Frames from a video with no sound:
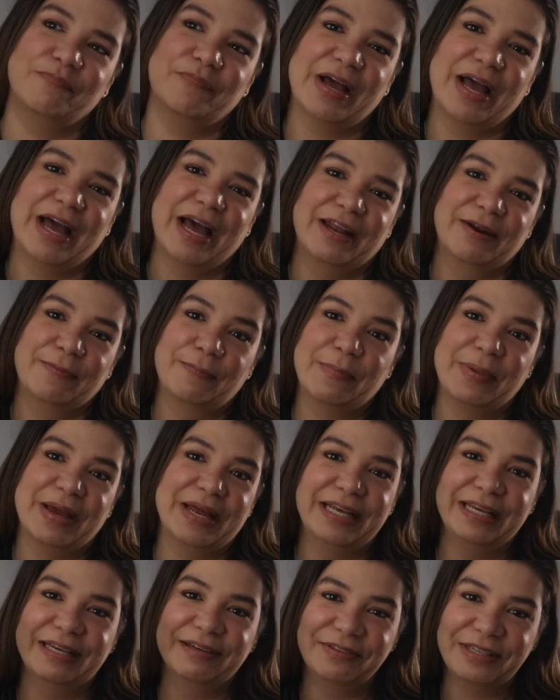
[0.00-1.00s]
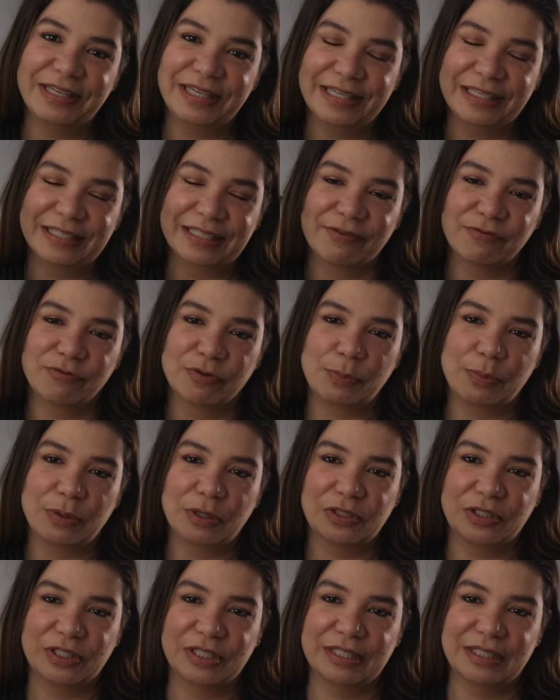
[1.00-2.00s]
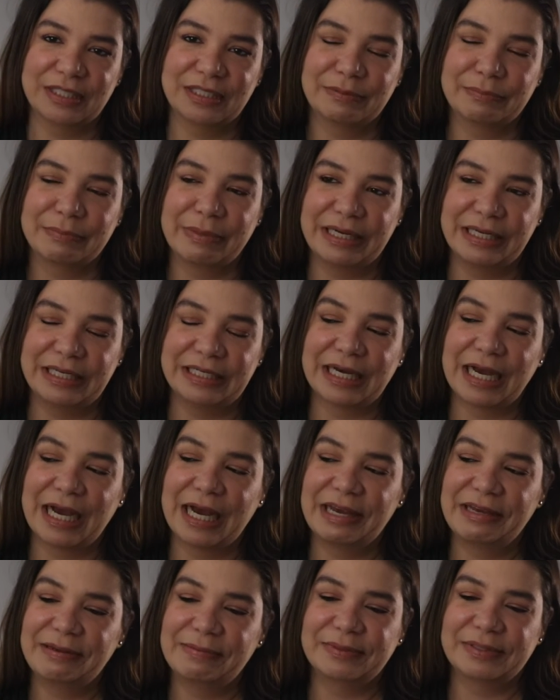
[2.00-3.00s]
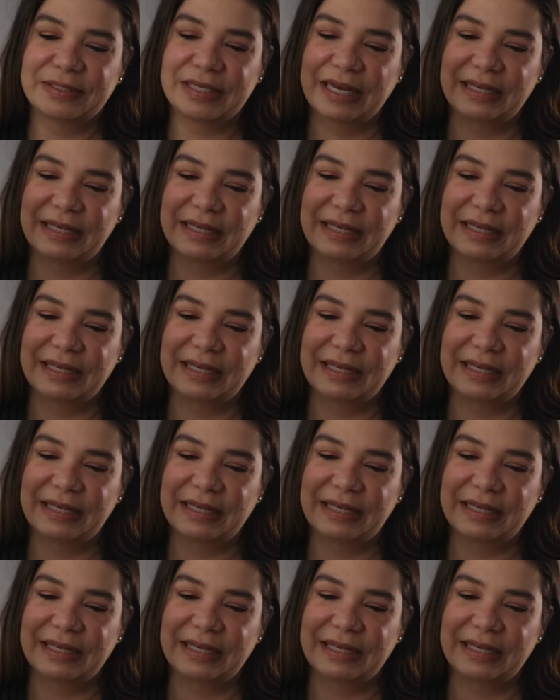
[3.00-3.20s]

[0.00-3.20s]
had many of these. I've repurchased this many times.